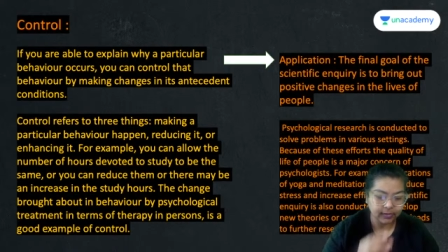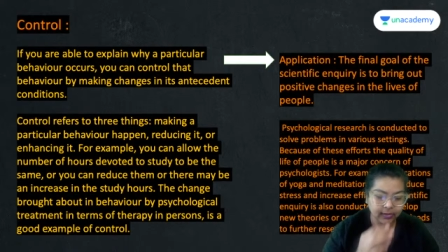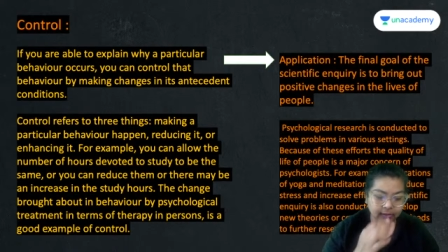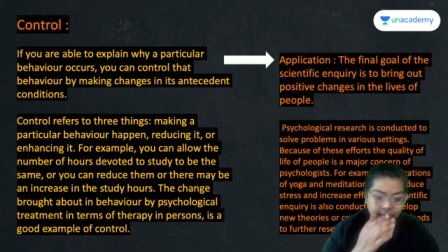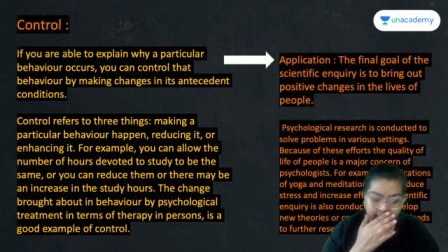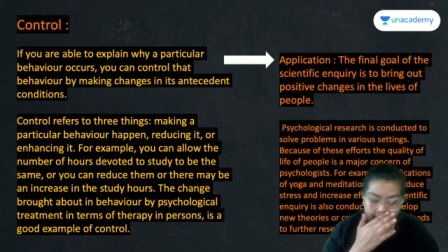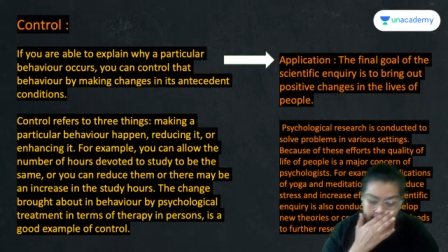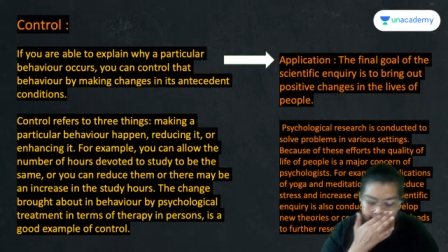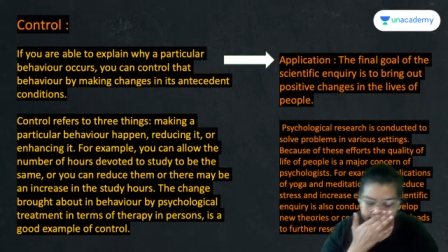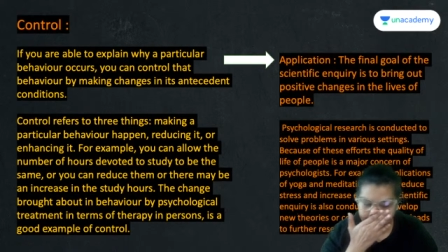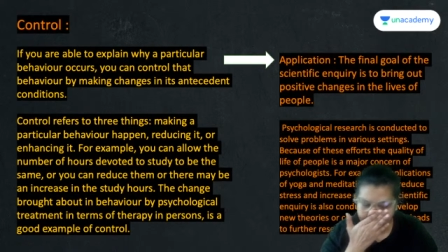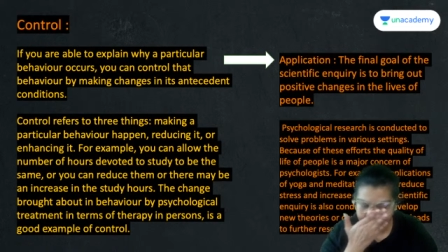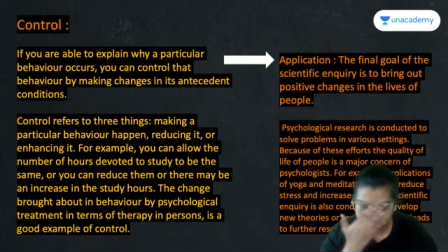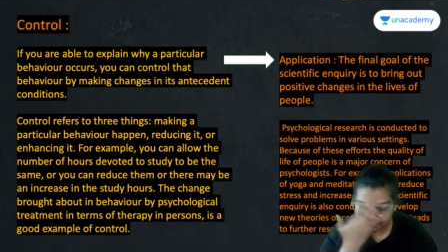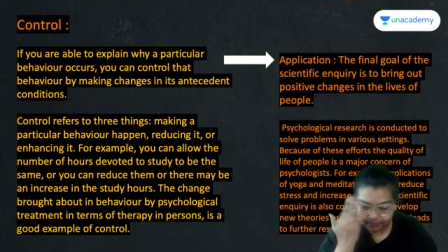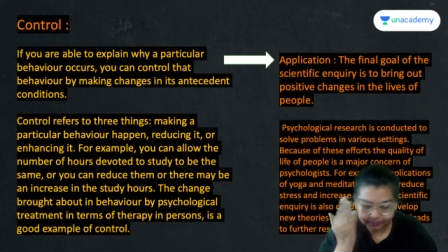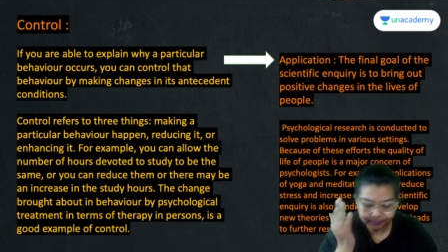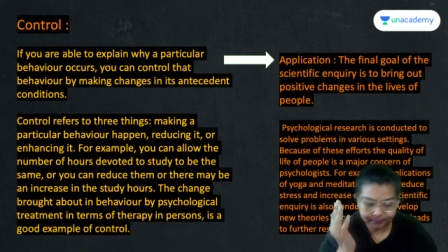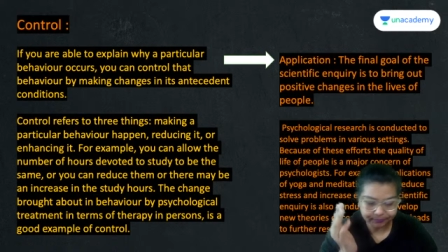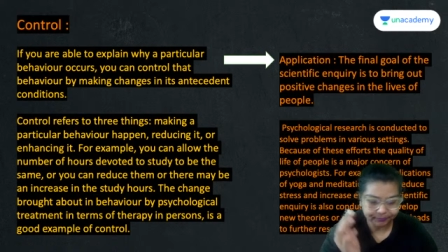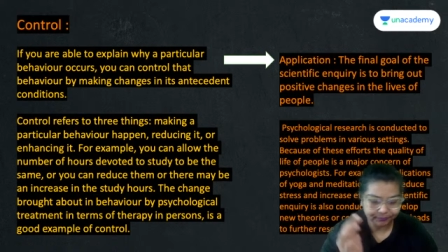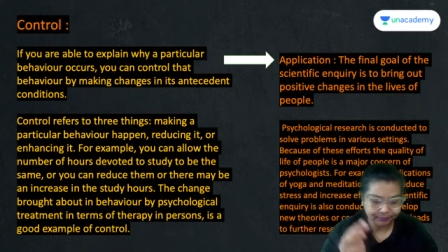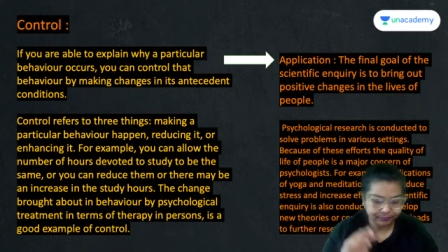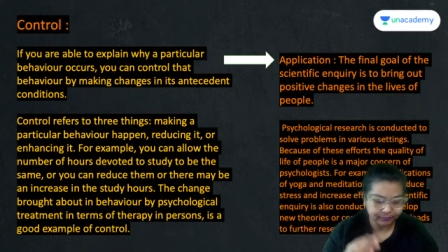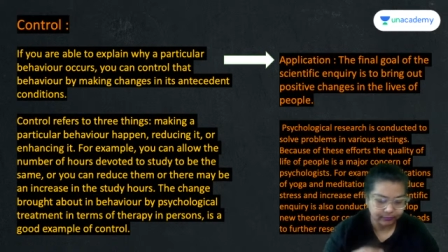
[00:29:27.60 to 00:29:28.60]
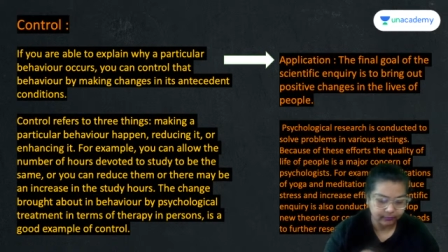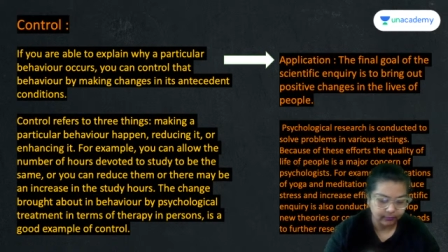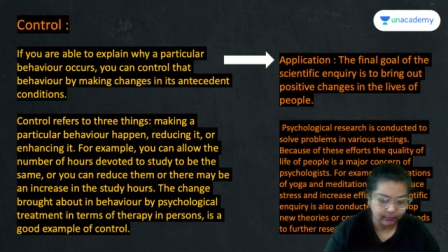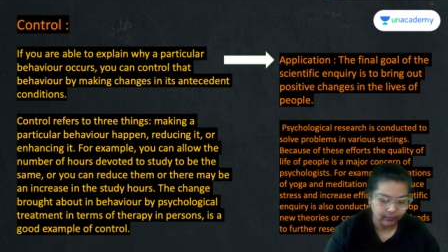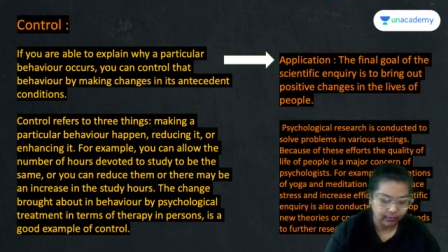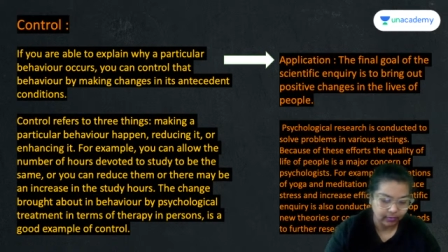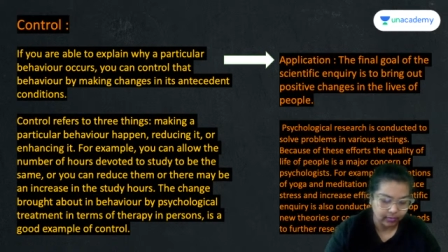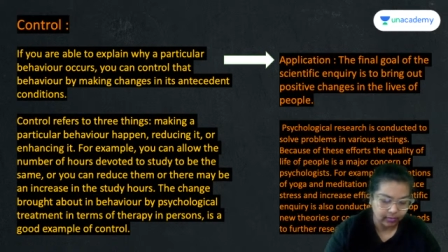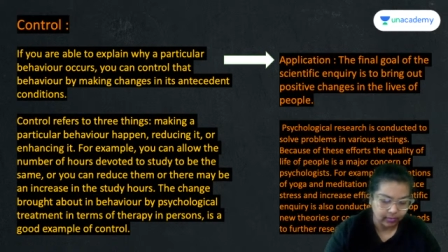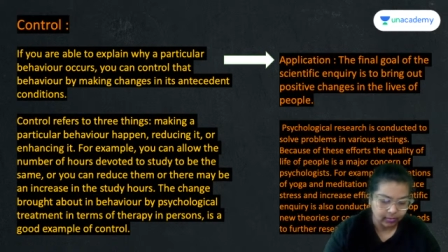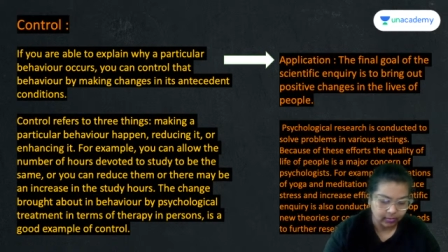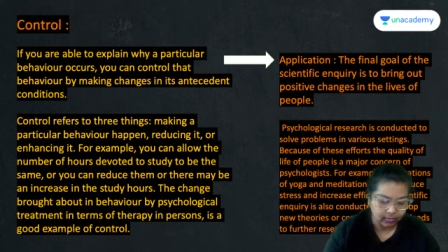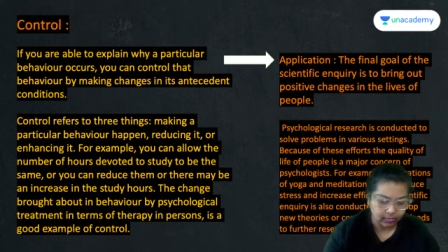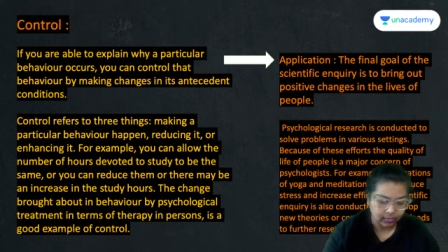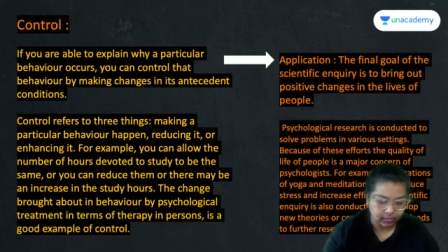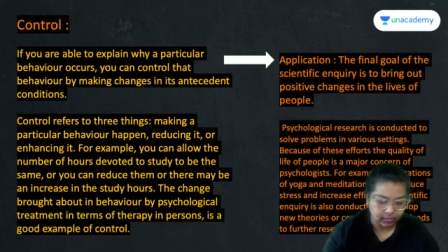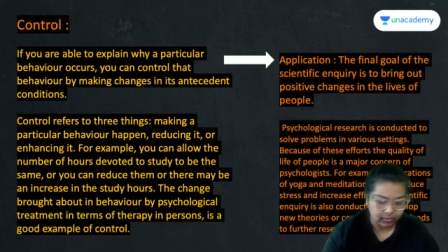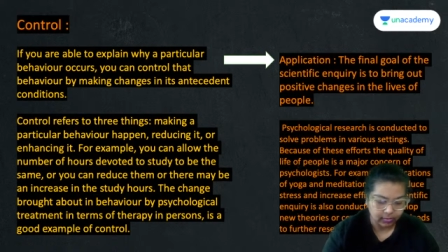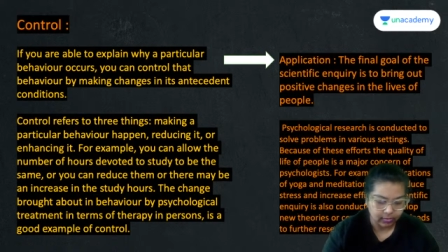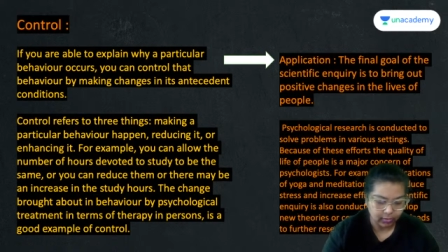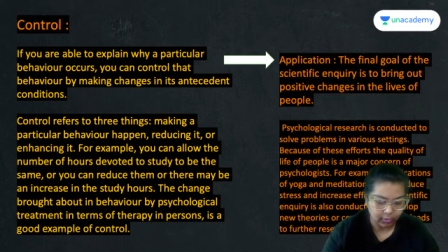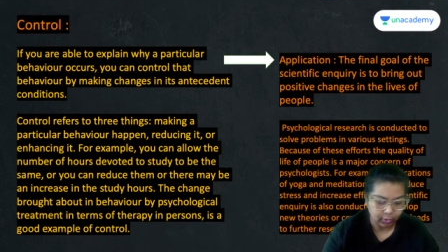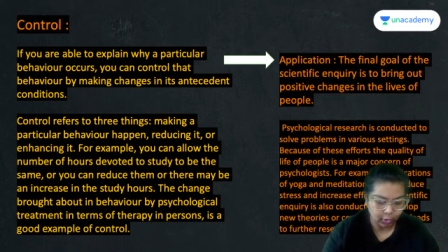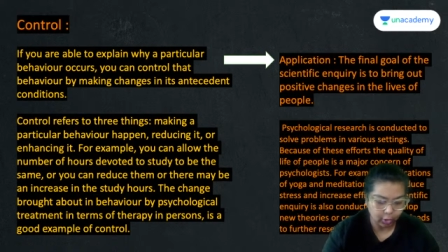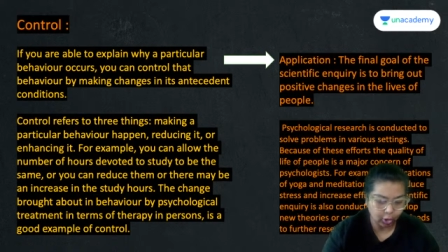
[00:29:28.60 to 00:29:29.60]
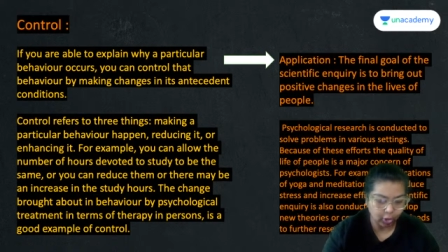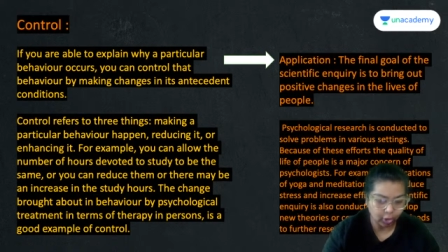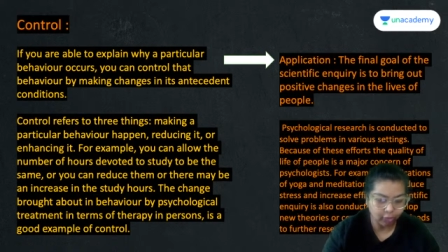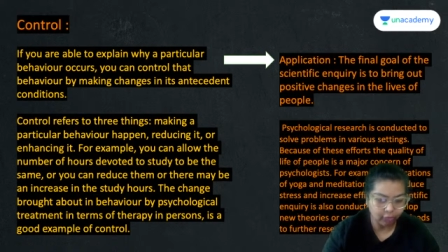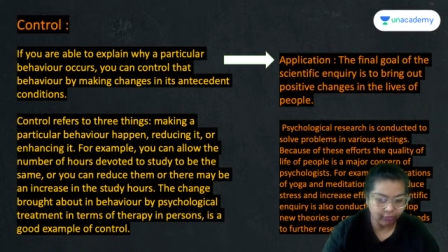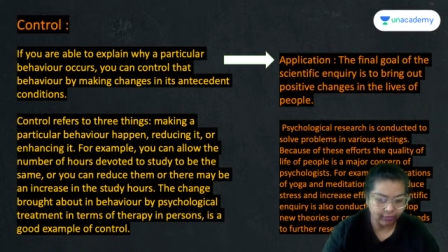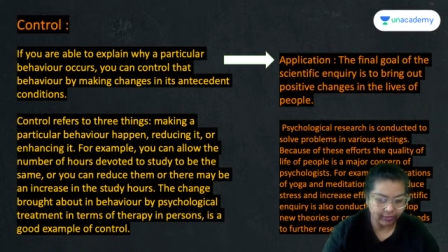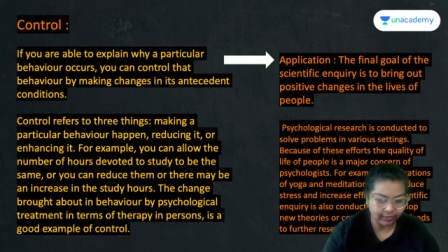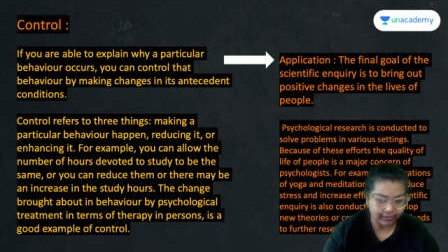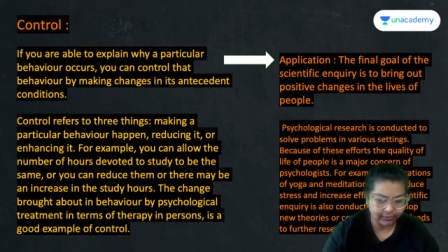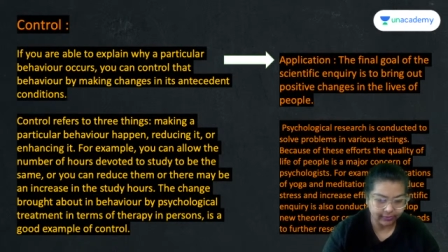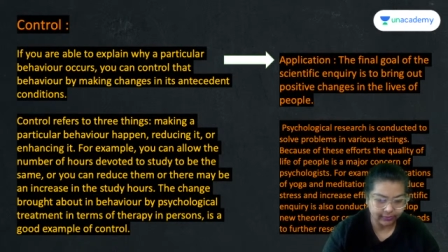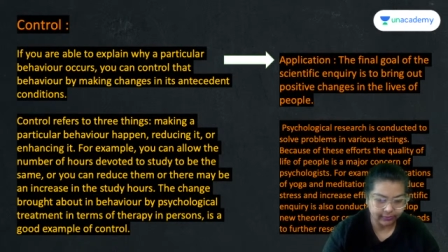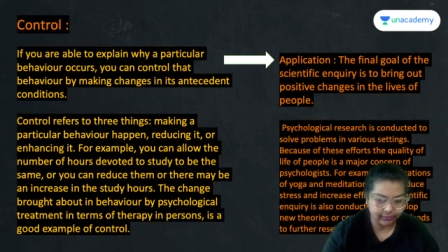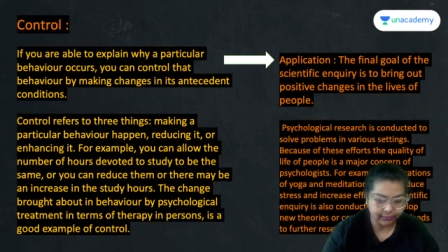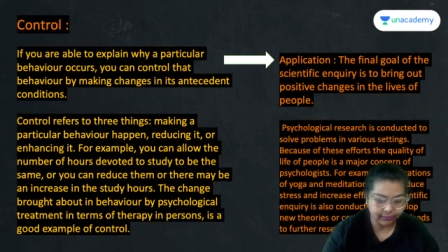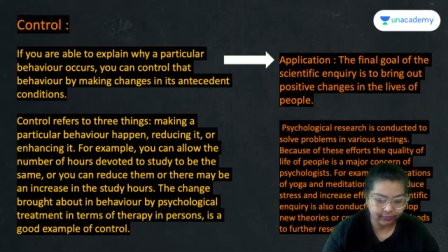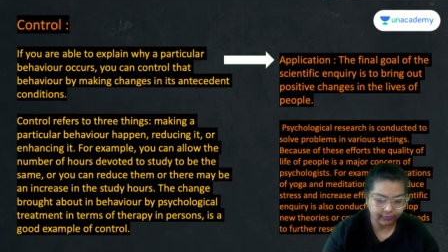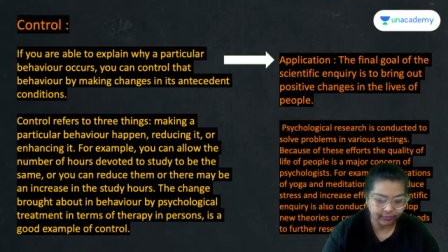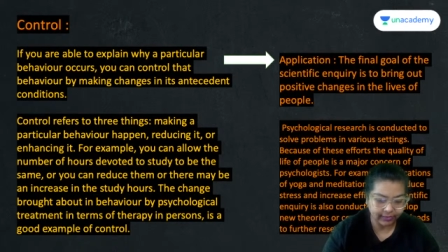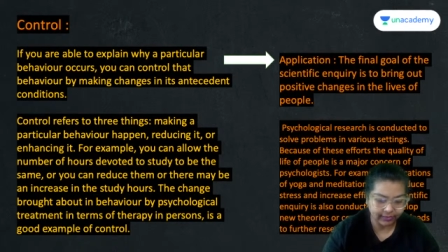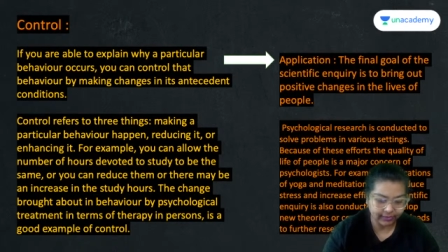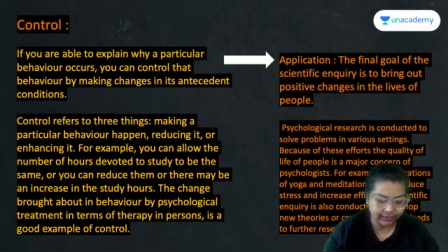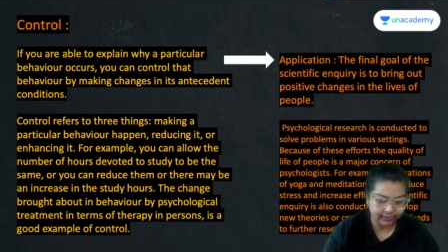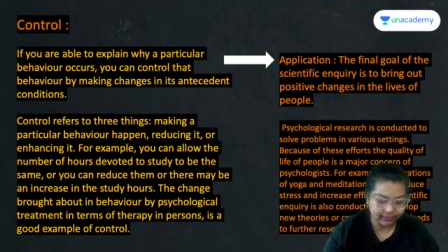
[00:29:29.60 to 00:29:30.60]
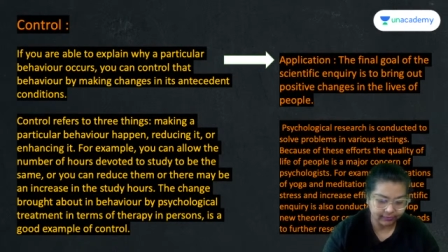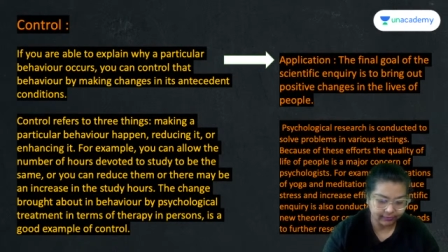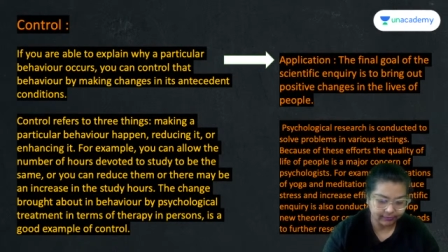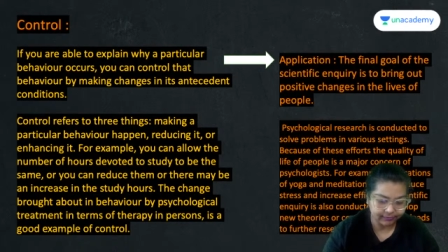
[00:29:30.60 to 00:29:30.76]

Clear? All right. Great.